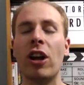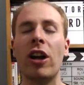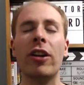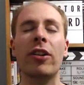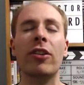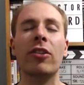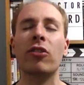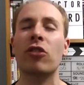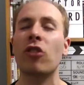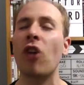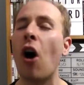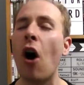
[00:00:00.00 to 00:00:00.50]

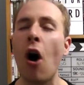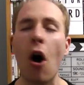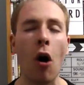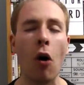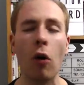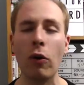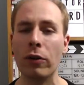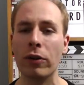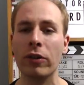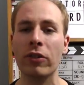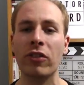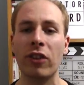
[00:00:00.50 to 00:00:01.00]
a
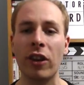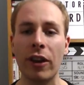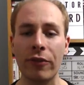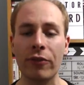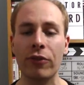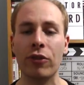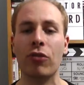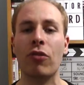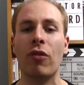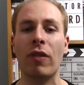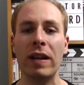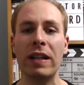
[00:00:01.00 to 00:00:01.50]
torrent of
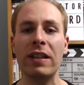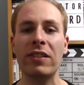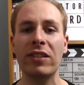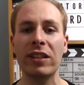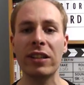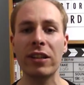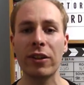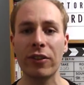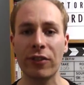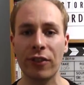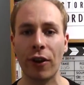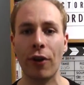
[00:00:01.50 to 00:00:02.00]

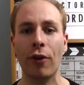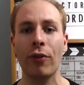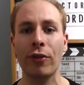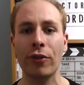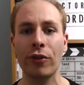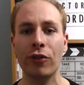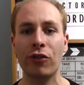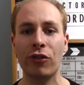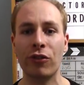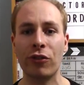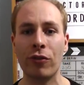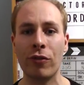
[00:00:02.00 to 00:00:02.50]
craziness on
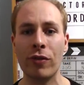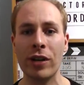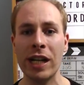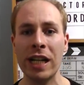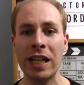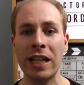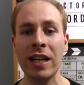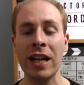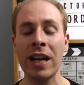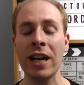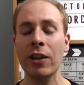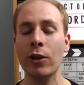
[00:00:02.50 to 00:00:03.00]
the
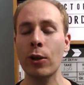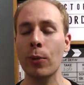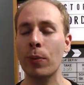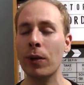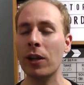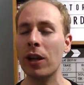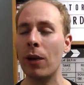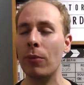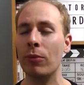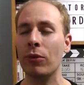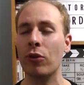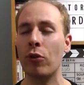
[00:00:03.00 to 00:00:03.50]
screen that
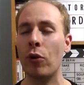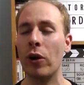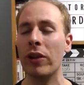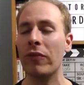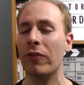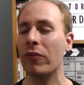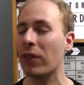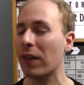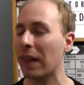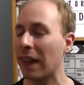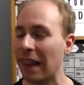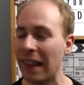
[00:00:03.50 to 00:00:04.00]
becomes quite
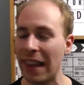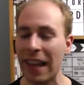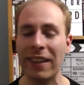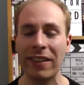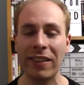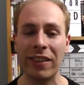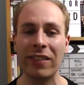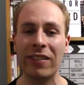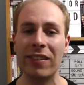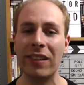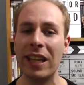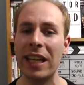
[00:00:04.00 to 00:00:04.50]

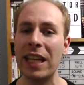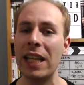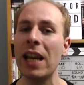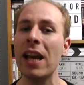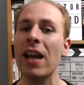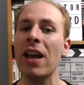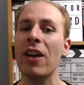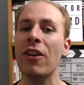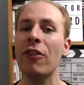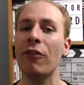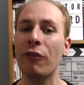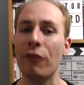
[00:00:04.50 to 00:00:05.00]
relentlessly,
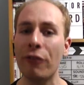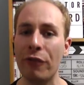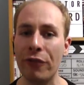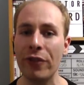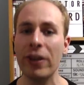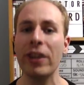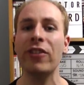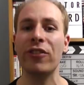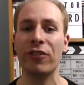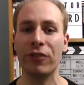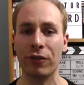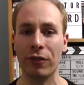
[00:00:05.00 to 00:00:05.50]

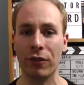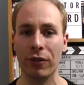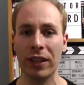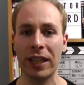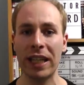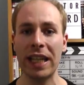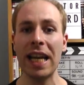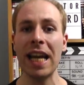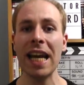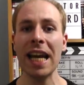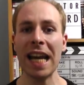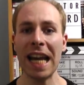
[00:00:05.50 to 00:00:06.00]

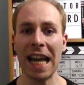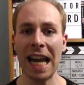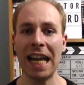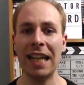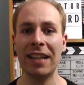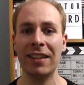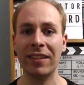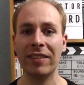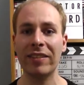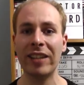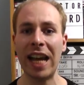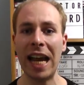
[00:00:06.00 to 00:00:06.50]
viscerally
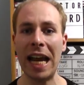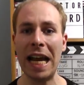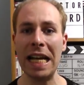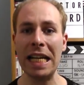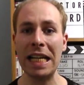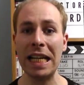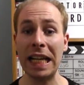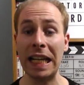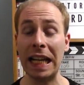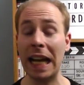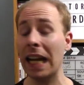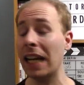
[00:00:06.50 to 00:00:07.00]

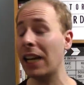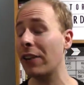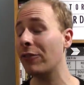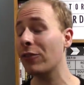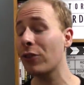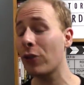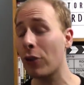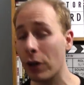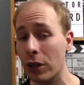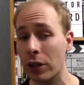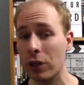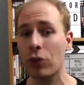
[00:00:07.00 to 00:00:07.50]
entertaining. And if
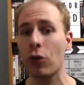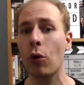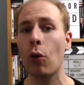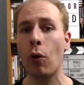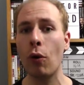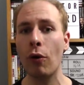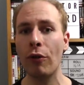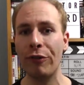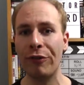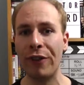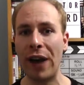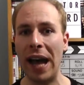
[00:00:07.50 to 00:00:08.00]
you're a
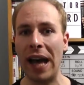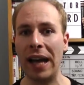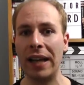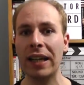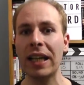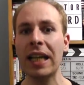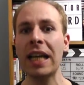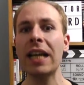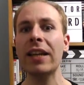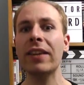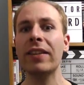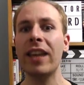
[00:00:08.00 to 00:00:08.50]
gore fan,
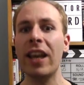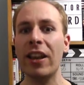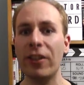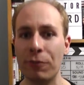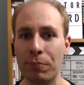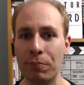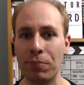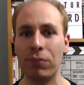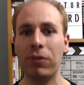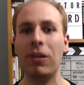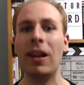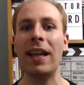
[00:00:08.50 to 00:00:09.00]
there's
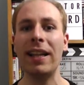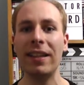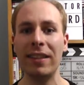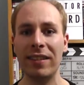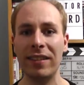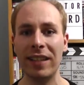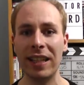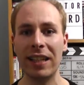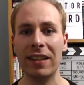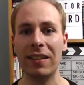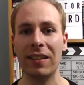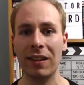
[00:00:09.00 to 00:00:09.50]

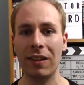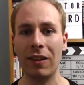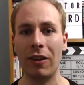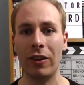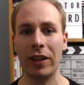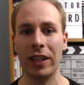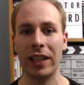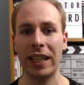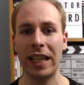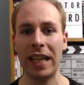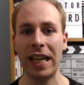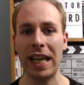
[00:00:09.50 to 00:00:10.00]
plenty to
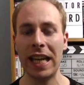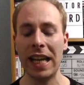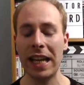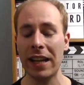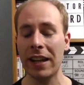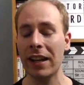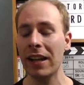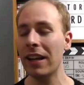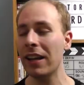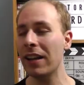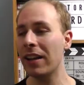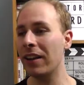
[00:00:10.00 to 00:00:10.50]
like
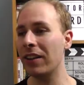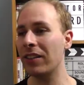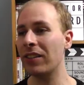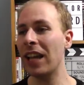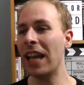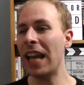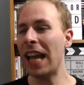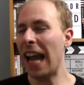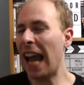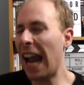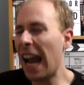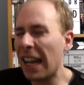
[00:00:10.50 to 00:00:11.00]
here, as
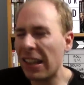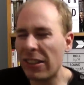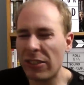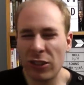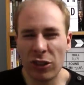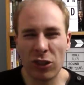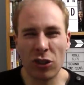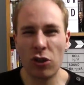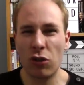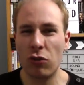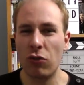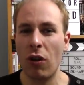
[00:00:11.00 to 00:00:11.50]
heads
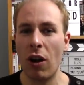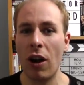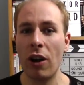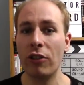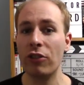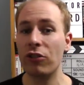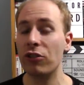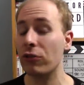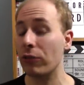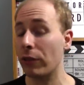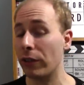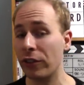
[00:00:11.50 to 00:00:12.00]
are
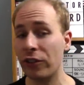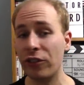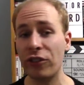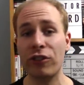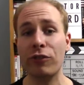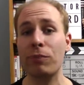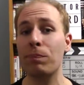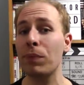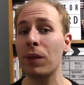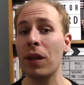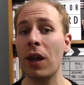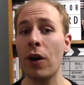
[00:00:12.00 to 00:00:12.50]
crushed or
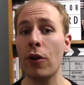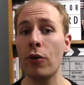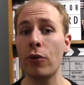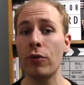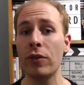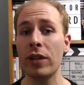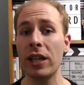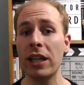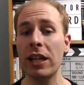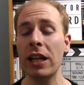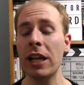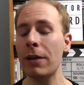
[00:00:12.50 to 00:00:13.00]

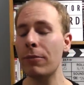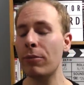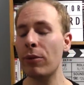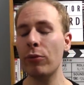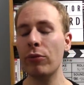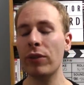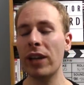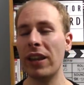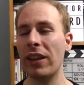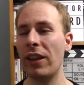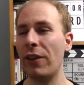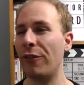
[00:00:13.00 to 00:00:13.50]
exploded,
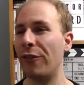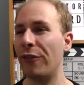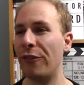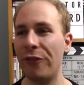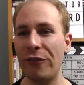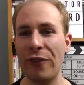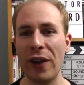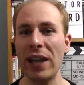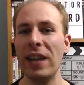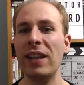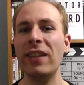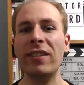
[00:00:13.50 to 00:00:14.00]
people get their
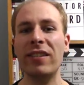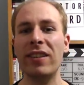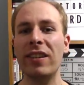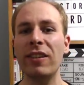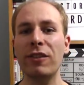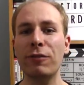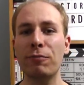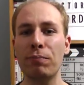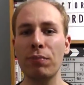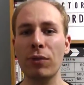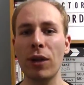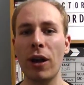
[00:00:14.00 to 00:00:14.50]

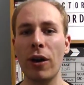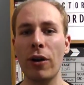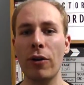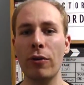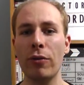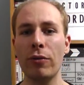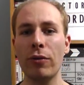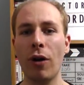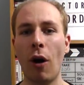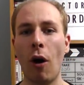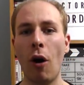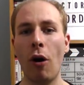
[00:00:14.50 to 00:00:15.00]
faces
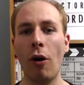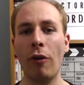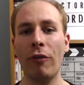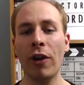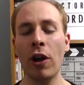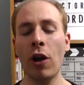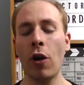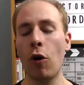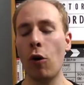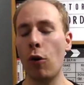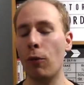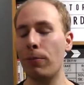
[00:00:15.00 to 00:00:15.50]
blown off,
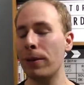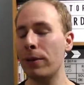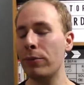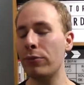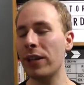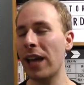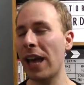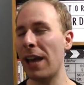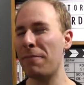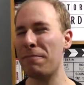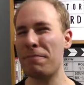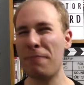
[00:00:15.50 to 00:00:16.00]
or people
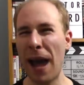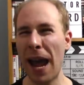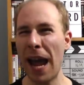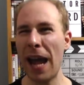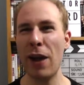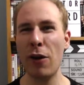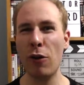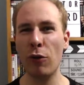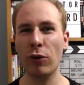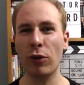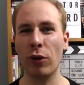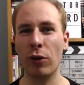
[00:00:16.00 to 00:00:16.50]
get
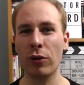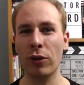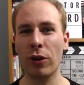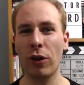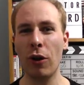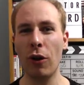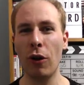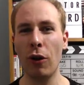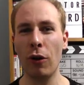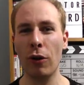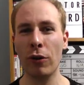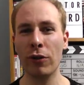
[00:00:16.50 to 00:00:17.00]
impaled on
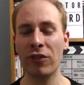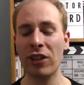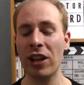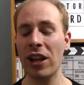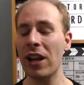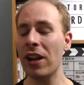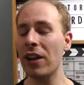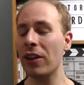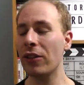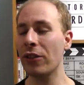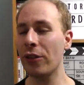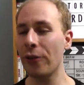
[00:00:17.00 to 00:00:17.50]
hooks.
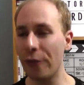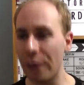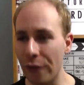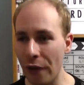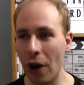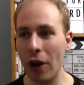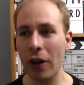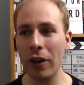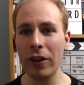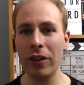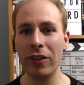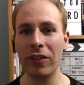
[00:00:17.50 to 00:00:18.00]
The
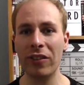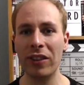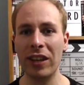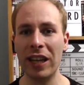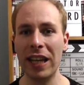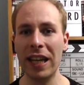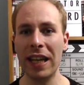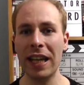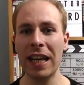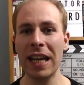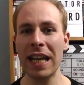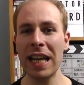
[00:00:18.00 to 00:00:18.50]
violence
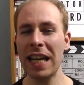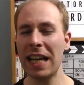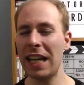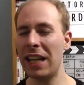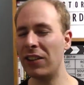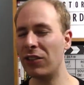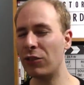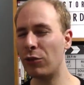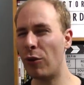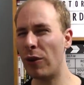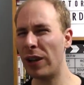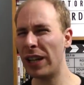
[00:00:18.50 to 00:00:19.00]
here
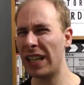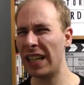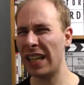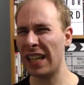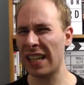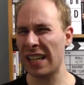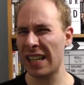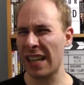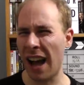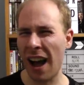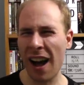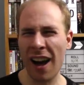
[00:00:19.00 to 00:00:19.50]
is quite
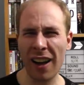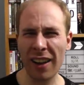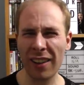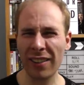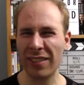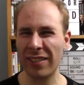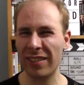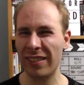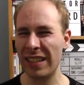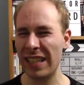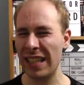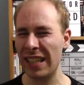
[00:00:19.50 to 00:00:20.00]

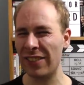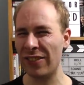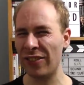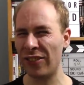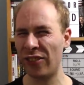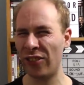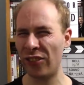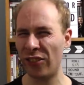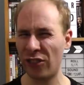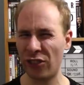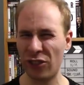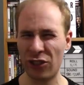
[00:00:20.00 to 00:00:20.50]
nasty and
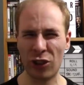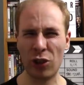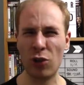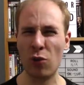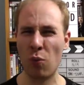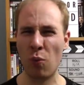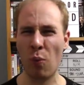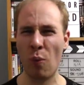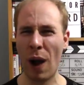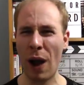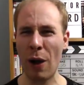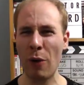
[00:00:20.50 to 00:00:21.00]

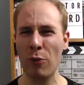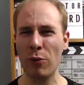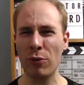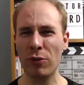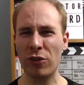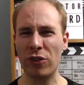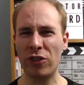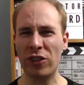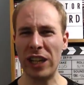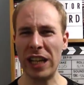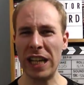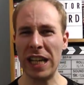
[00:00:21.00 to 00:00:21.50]

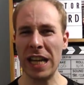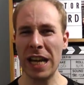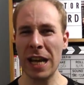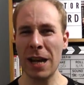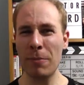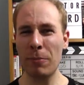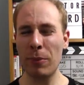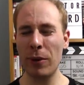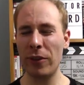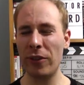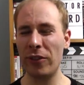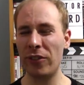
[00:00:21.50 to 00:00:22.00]
squelchy,
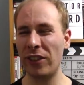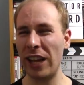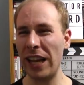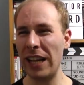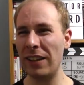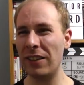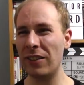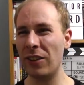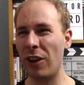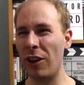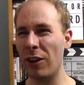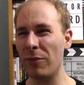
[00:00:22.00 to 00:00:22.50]
but at the
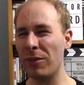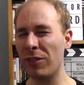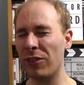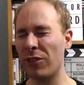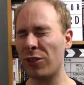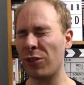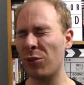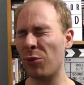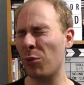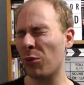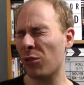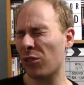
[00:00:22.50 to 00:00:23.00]
same time
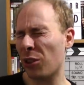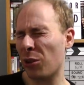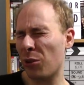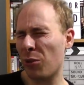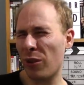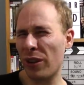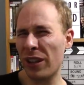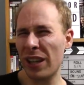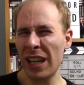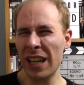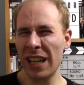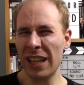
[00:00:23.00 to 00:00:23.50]
it's also quite